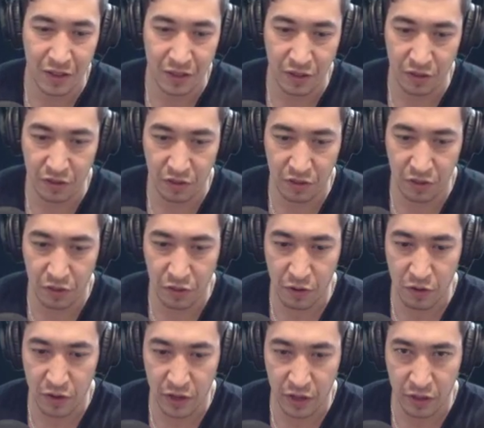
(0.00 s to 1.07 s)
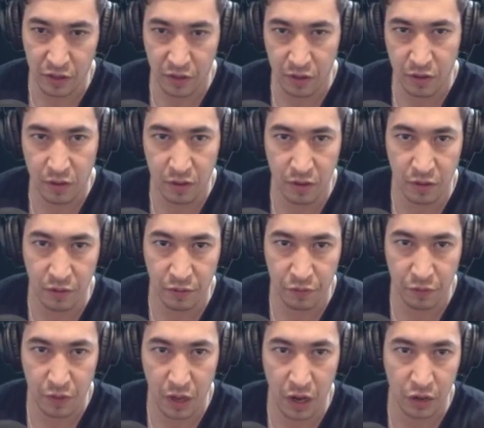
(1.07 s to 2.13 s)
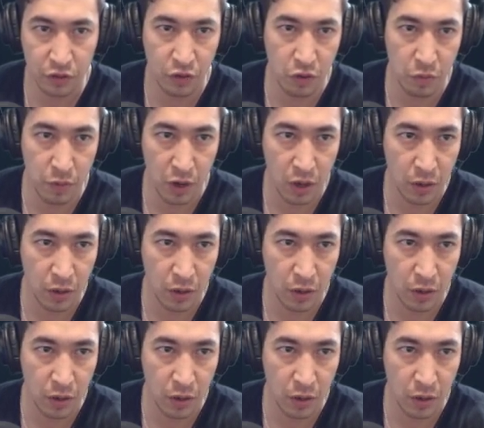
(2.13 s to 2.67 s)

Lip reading: This is the 30th of October.